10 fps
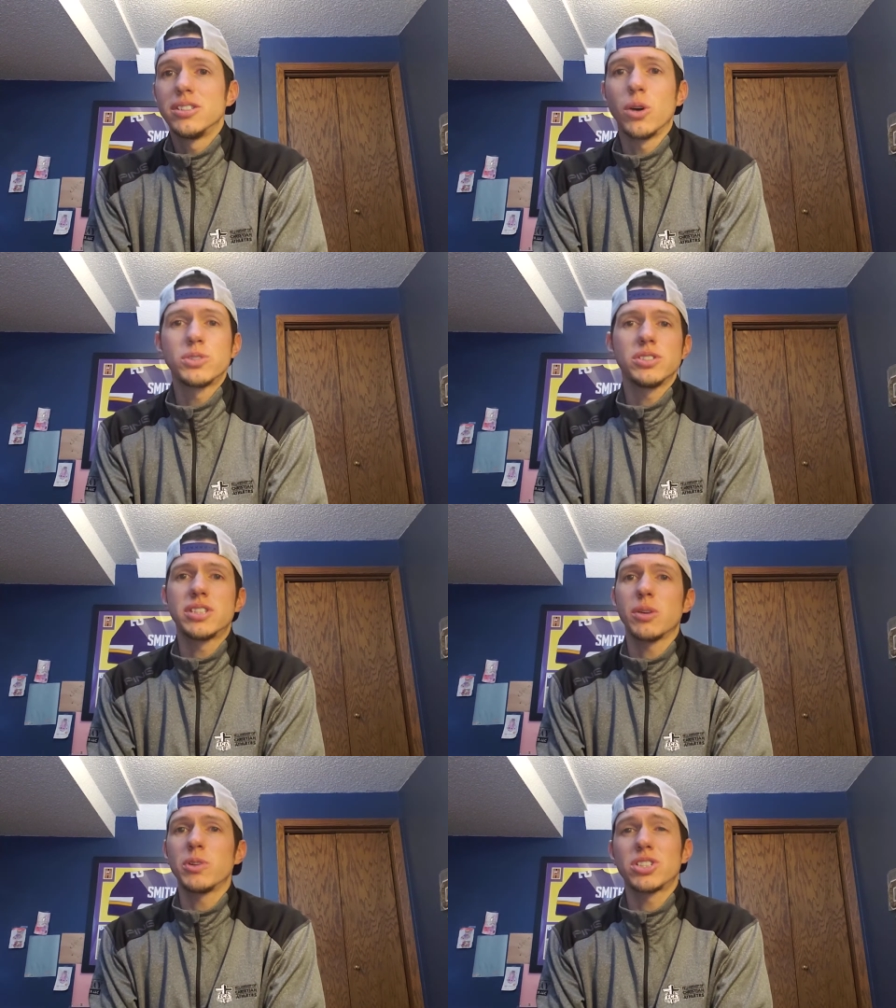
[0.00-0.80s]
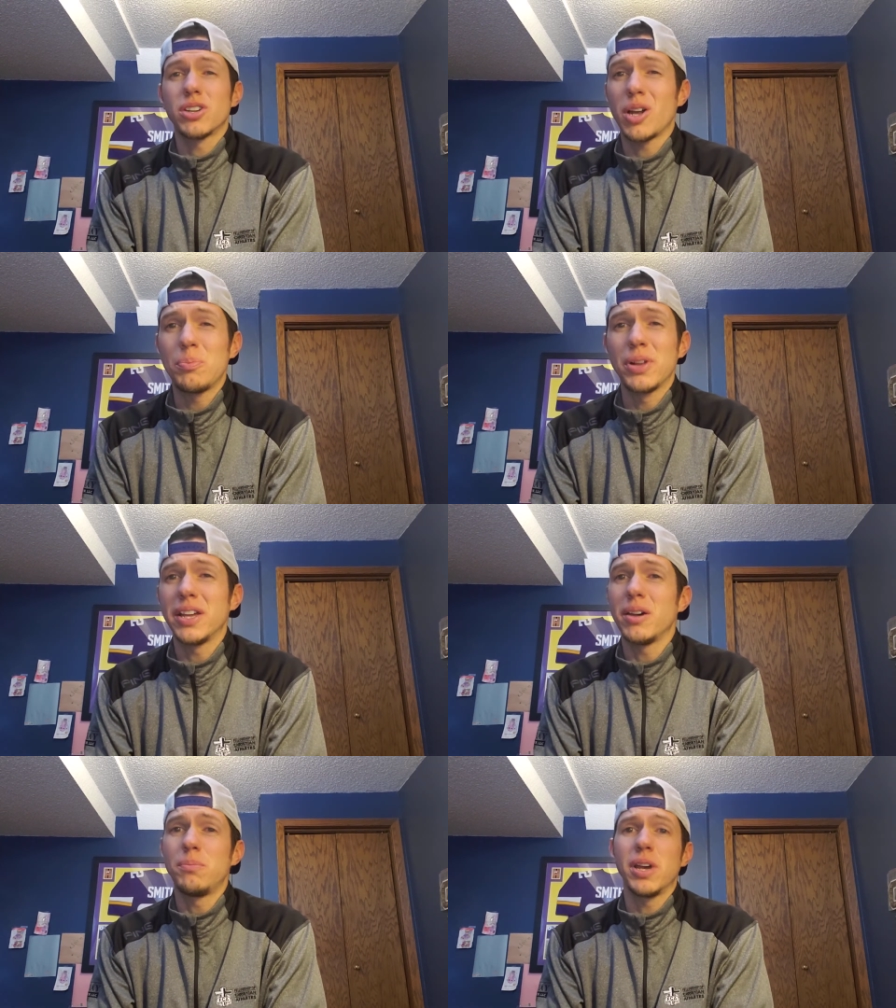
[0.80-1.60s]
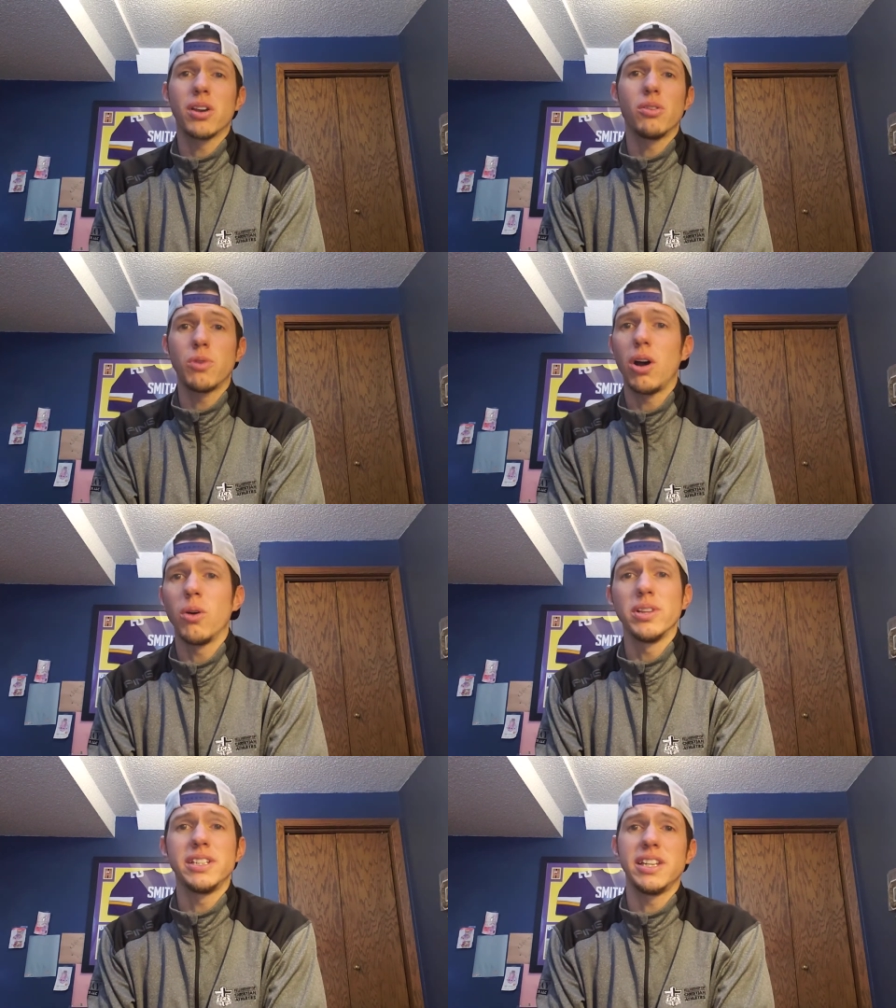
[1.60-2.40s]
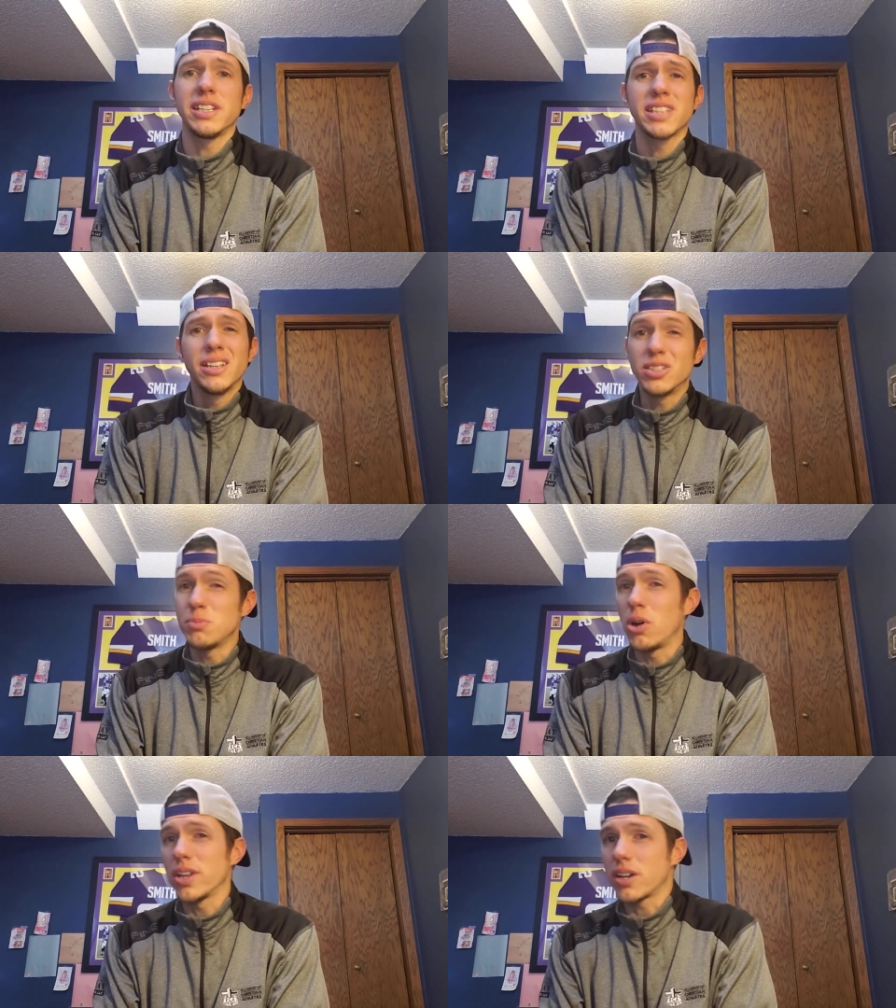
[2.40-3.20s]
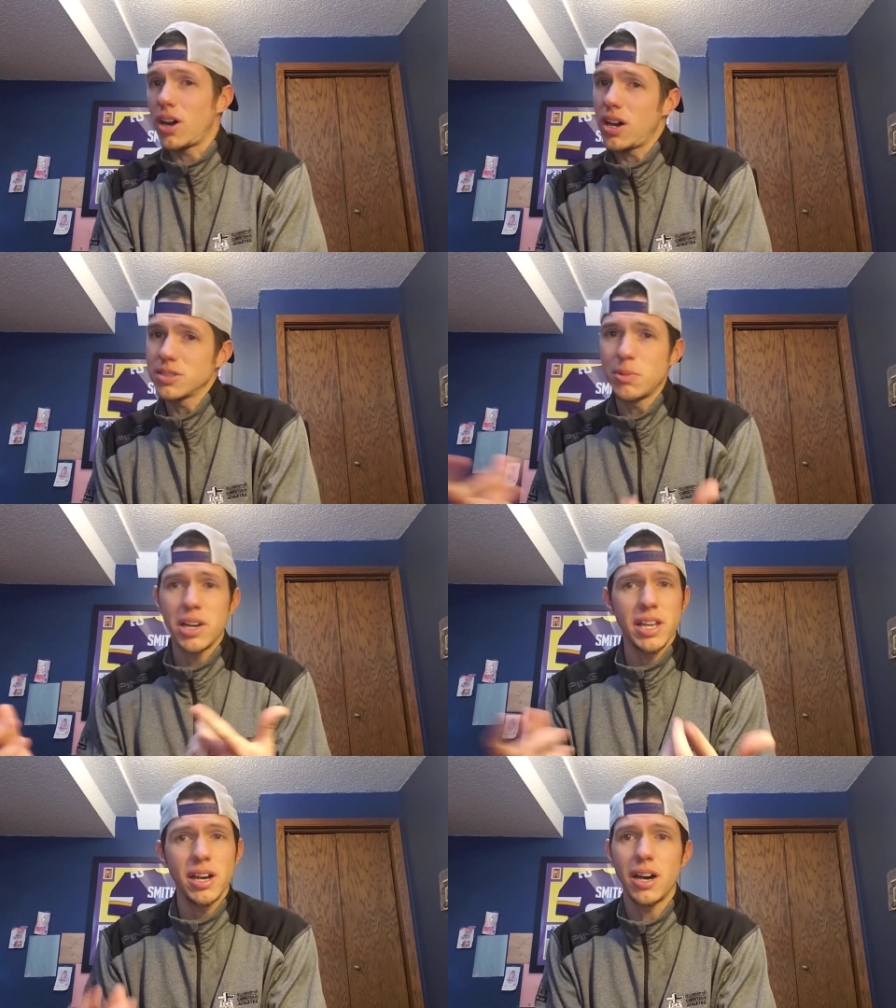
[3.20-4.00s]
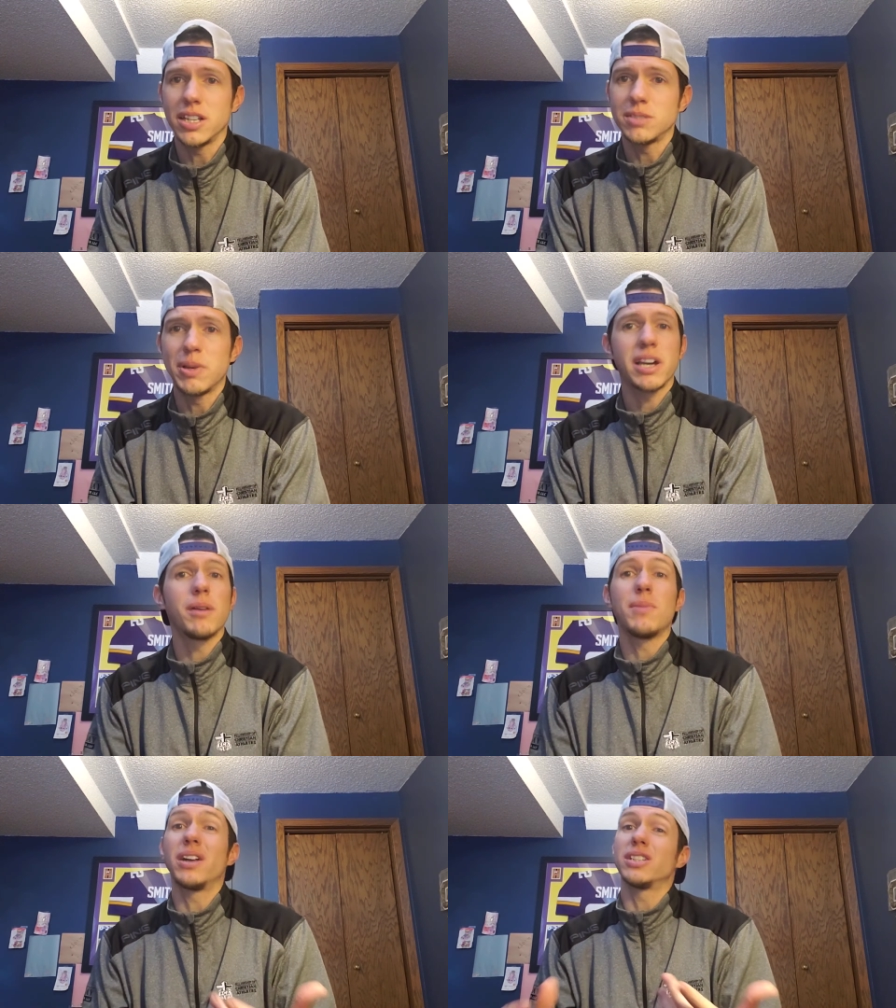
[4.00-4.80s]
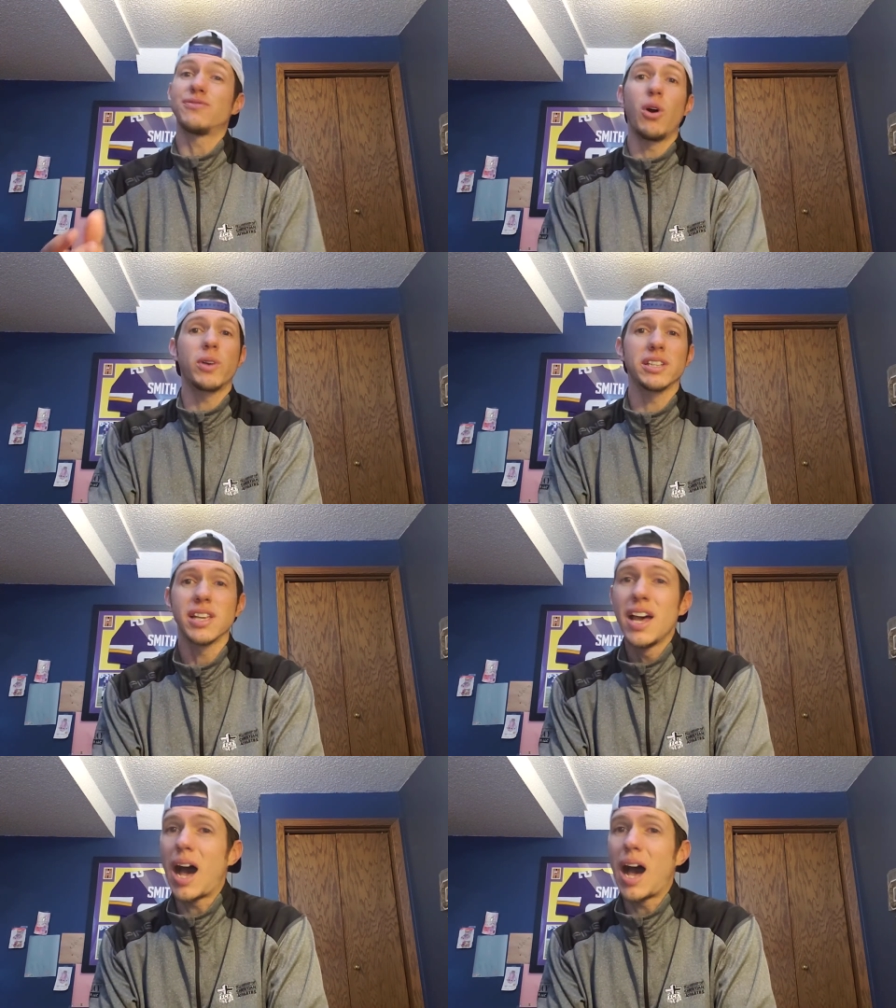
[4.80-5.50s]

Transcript: Don't you think we should all play a bigger role in this? There's more than cars, money, honeys, man, come on, let's focus.